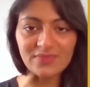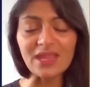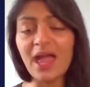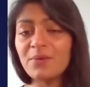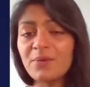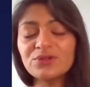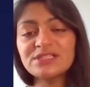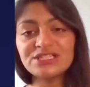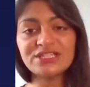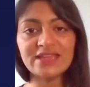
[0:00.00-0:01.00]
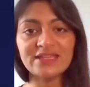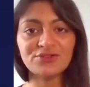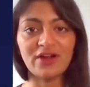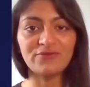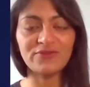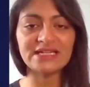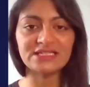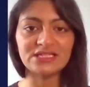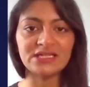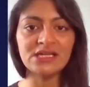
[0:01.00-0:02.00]
And we wanted to share this graph really
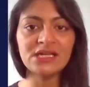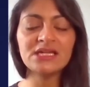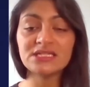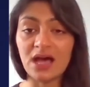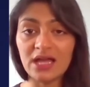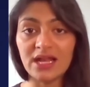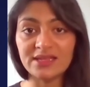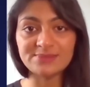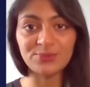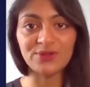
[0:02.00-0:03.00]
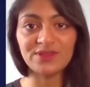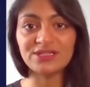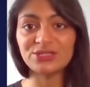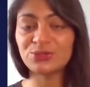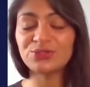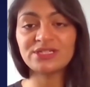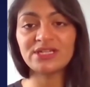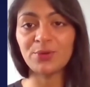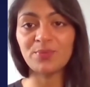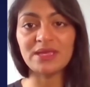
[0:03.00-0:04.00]
to highlight this point that children and
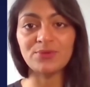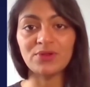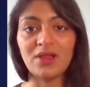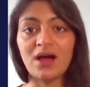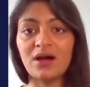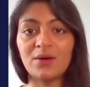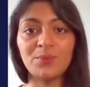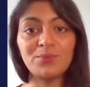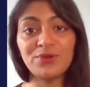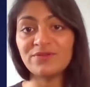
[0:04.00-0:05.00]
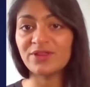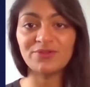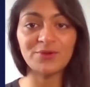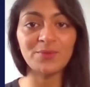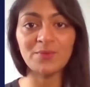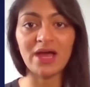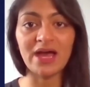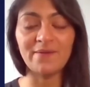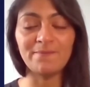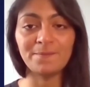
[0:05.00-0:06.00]
young people are moving through
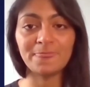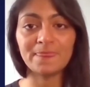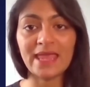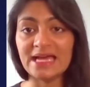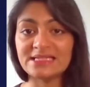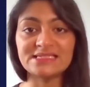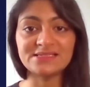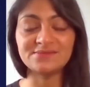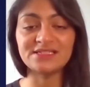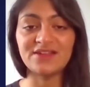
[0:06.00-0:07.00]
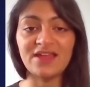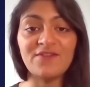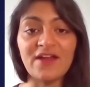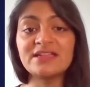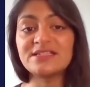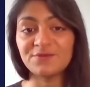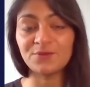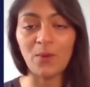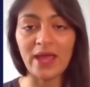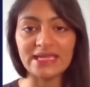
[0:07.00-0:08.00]
care systems in very
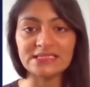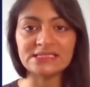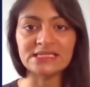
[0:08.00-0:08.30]
different ways.